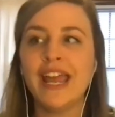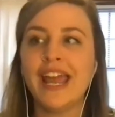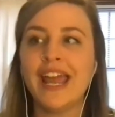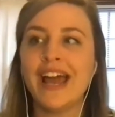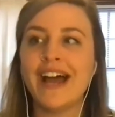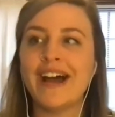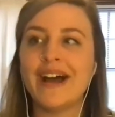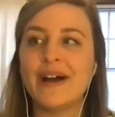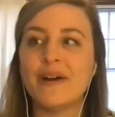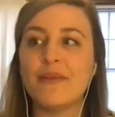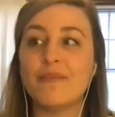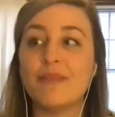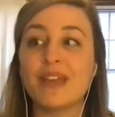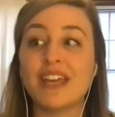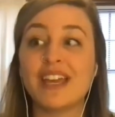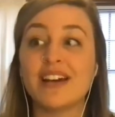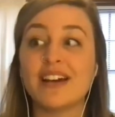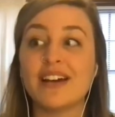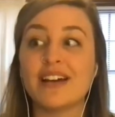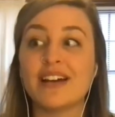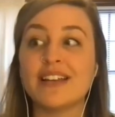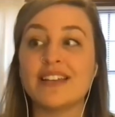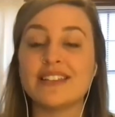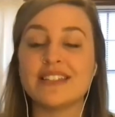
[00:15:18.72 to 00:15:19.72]
Um, yes.
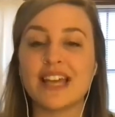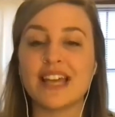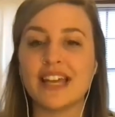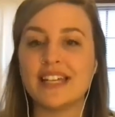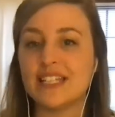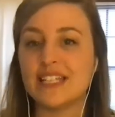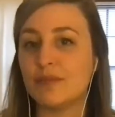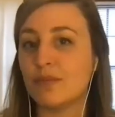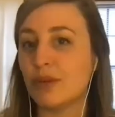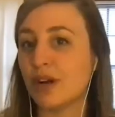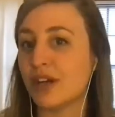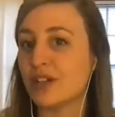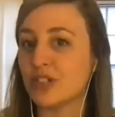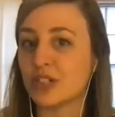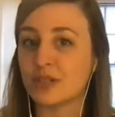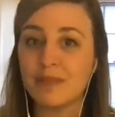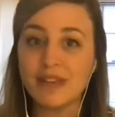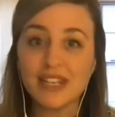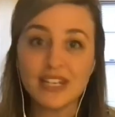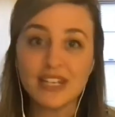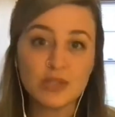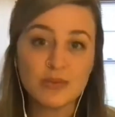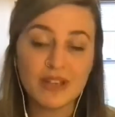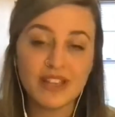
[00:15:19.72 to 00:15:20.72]
because I did project
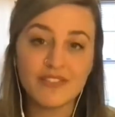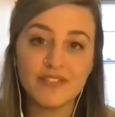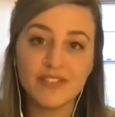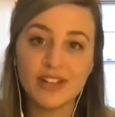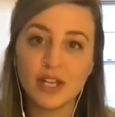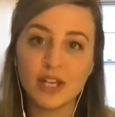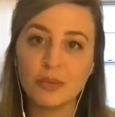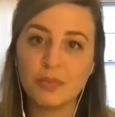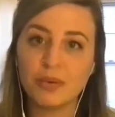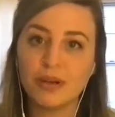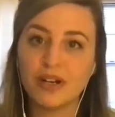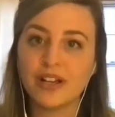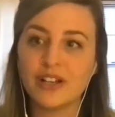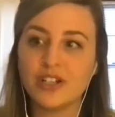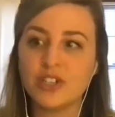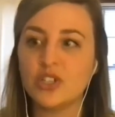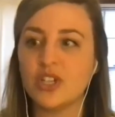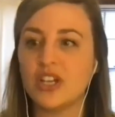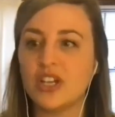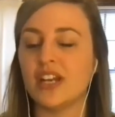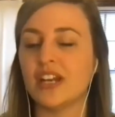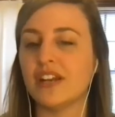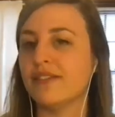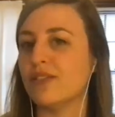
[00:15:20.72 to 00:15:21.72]
management and video
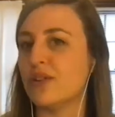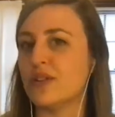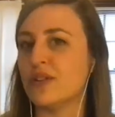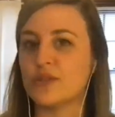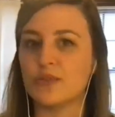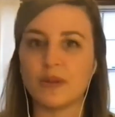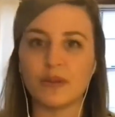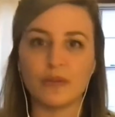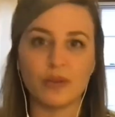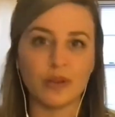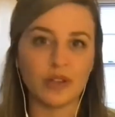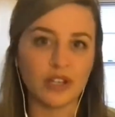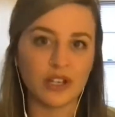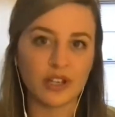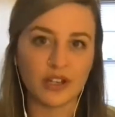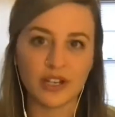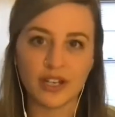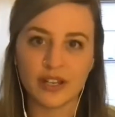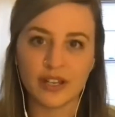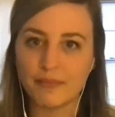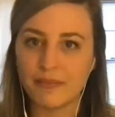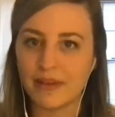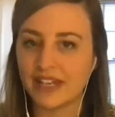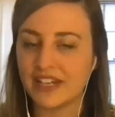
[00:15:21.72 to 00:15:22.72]
production, and I've always been really good
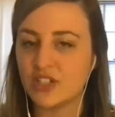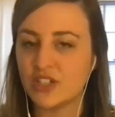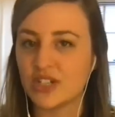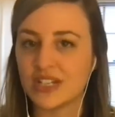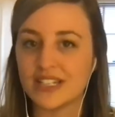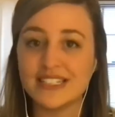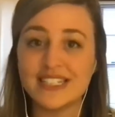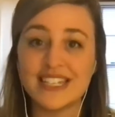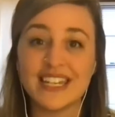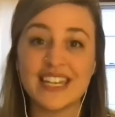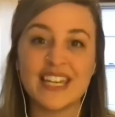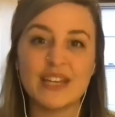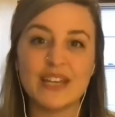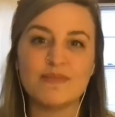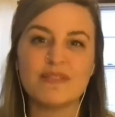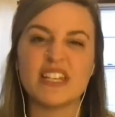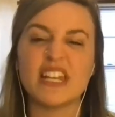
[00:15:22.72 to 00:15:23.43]
at managing teams.